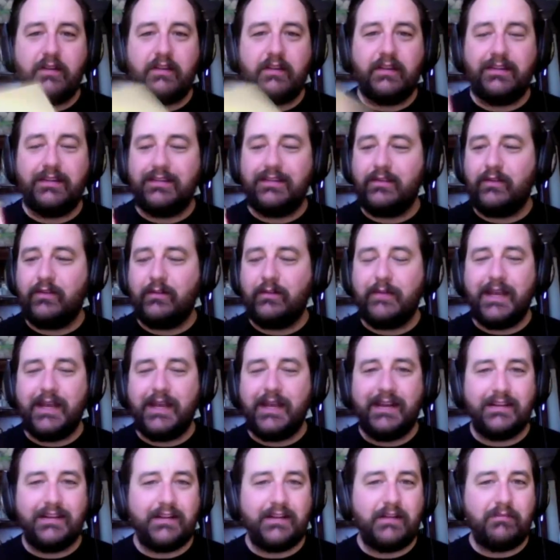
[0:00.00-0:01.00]
that they only
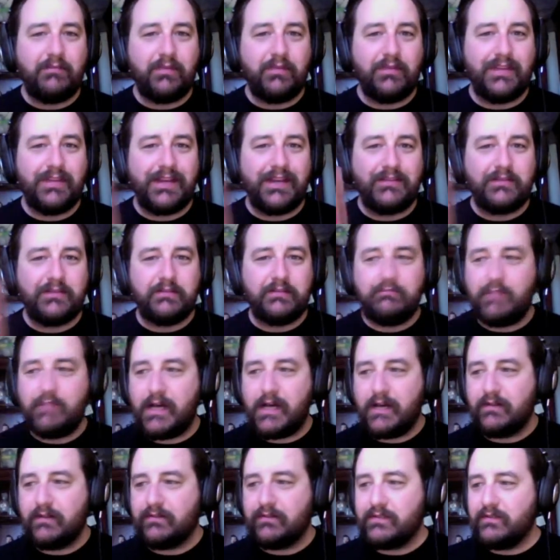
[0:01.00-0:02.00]
made a couple thousand
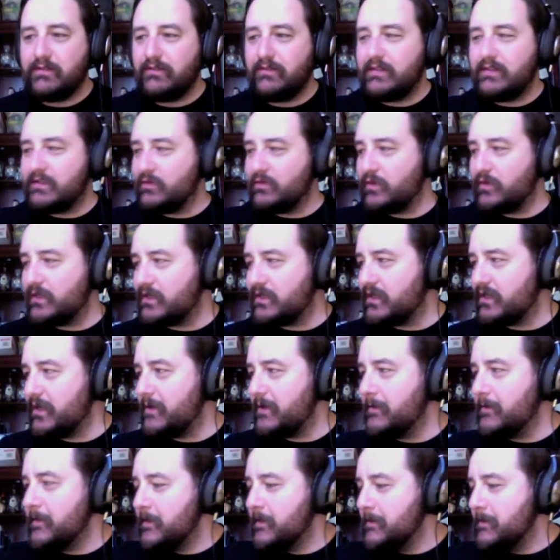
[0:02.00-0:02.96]
bottles of this whiskey.